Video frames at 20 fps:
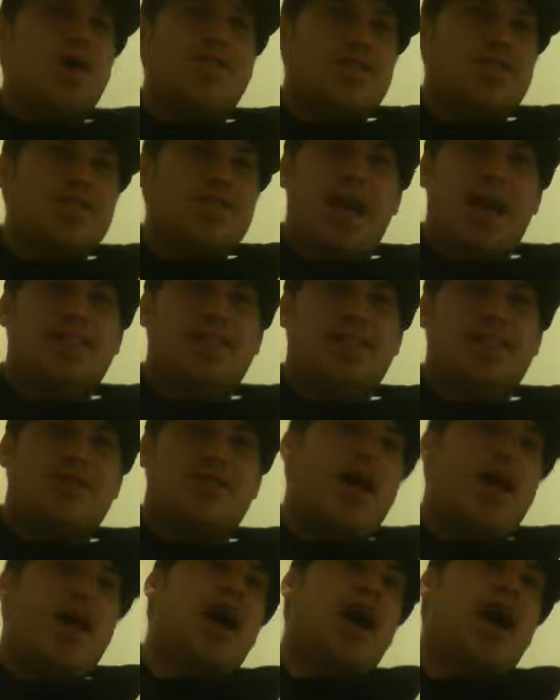for like the
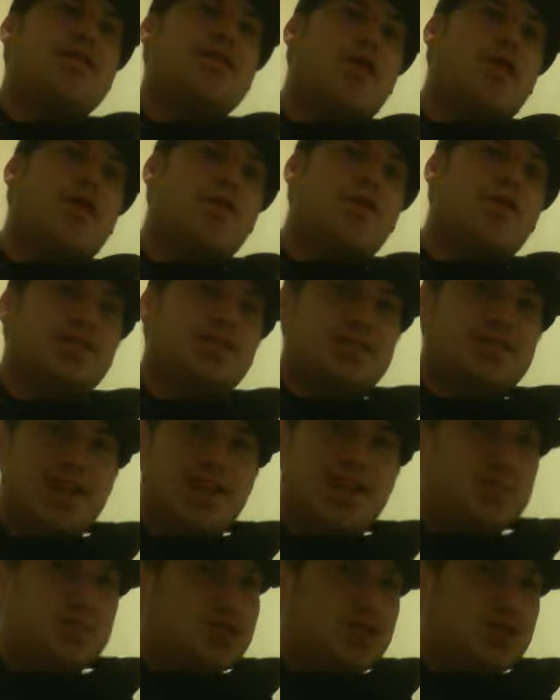5-0 or
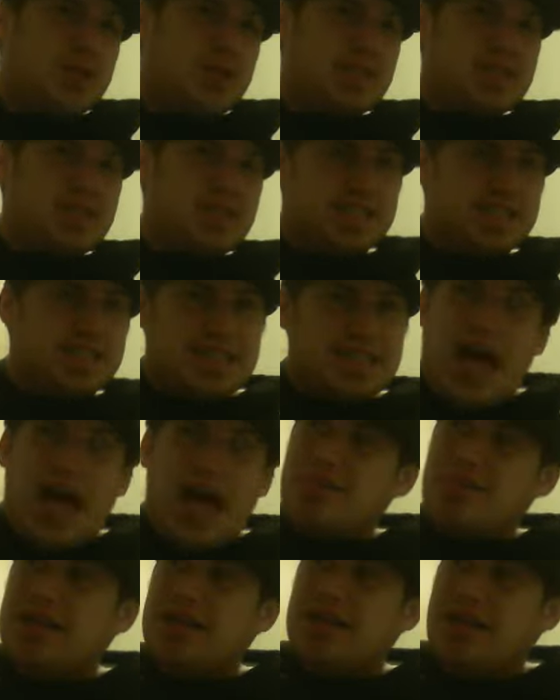some shit to
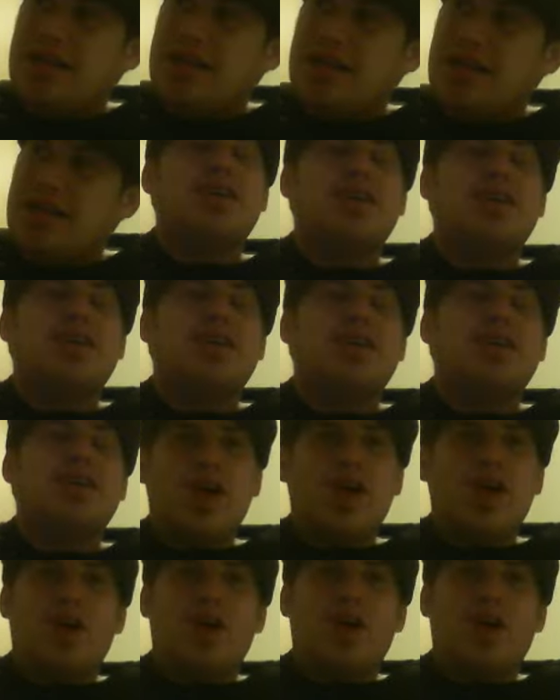stop me, like, you
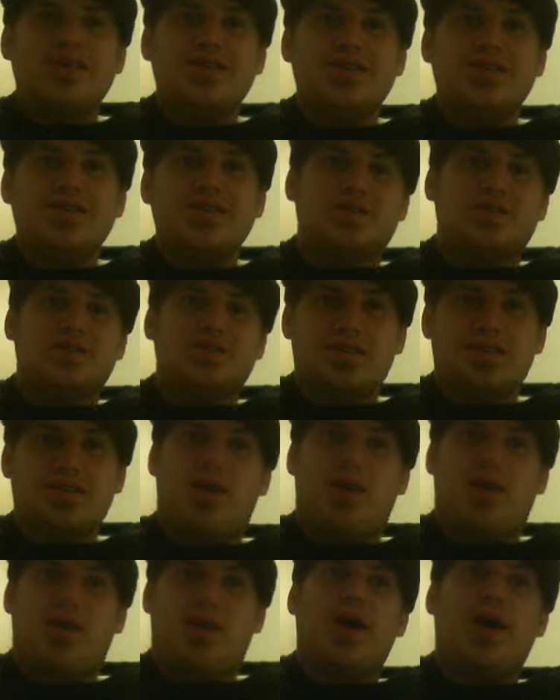know, this is
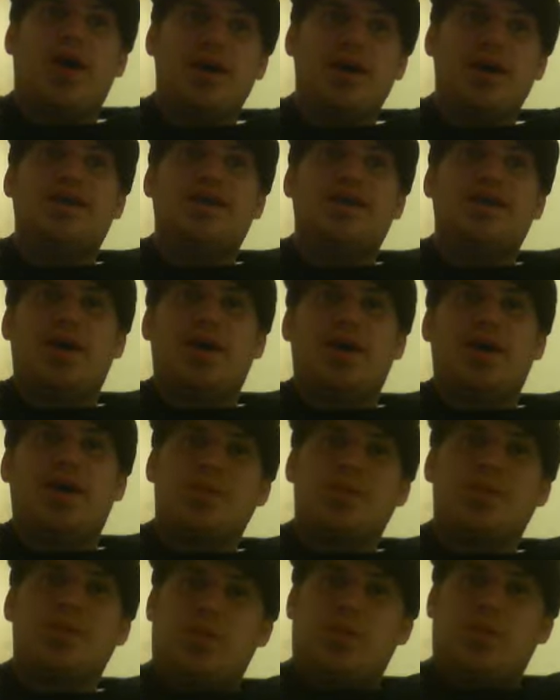prohibited that
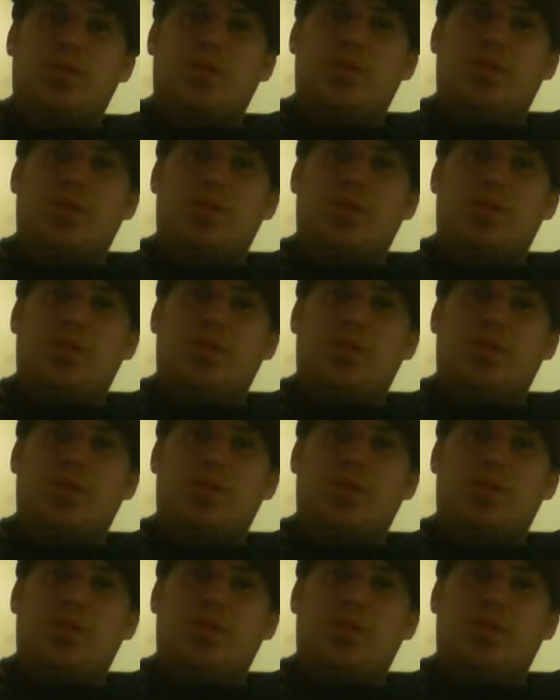people walk